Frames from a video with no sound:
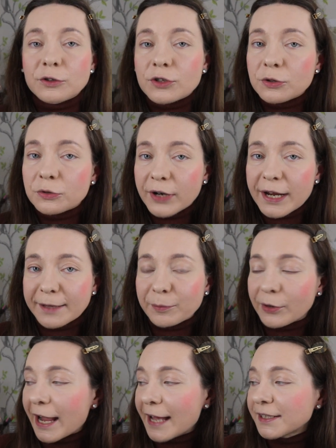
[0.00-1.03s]
those Korean
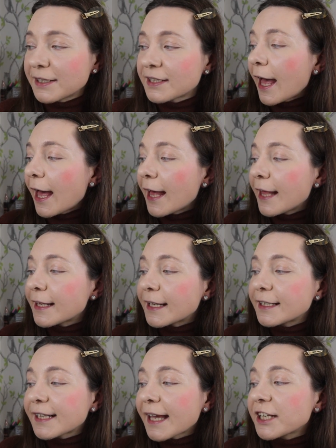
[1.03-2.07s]
brands. And
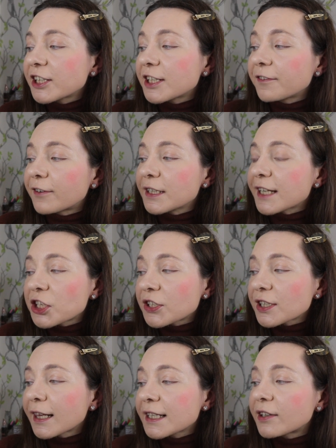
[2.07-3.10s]
it says different
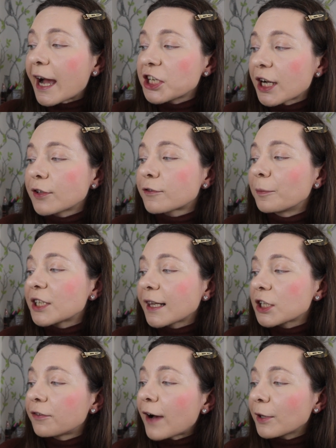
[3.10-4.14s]
textures and glitter, eyeshadows from
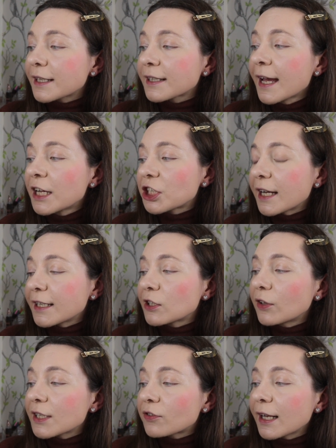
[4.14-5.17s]
daily to fabulous, shading
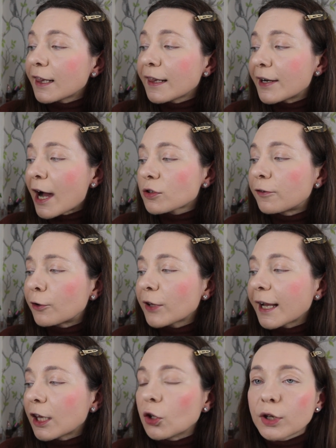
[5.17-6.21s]
to glittering, learn how to
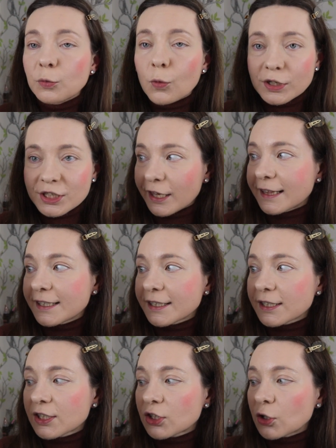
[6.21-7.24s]
formulate the look you want. Like, this
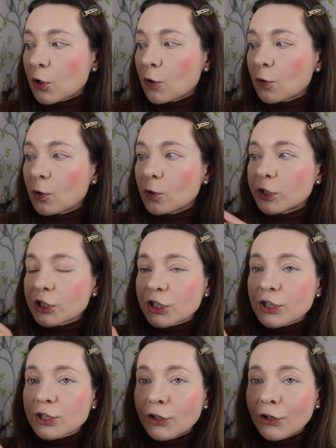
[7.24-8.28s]
is so
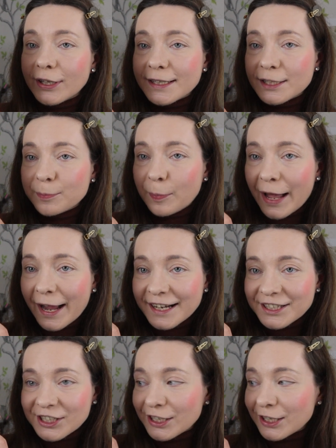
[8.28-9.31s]
gorgeous. Look at this
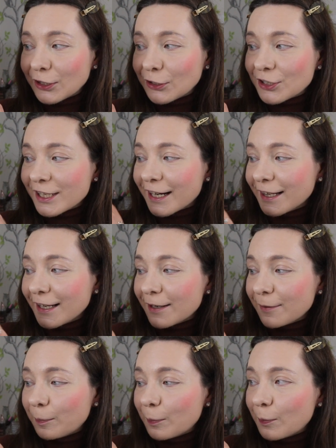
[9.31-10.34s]
packaging. It looks like a
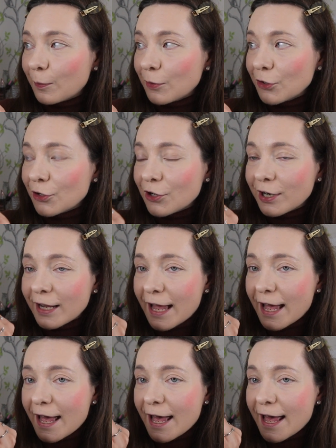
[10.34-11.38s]
little book
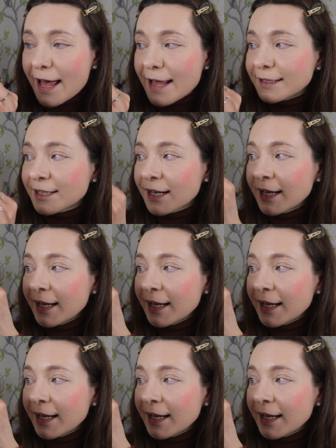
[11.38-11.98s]
and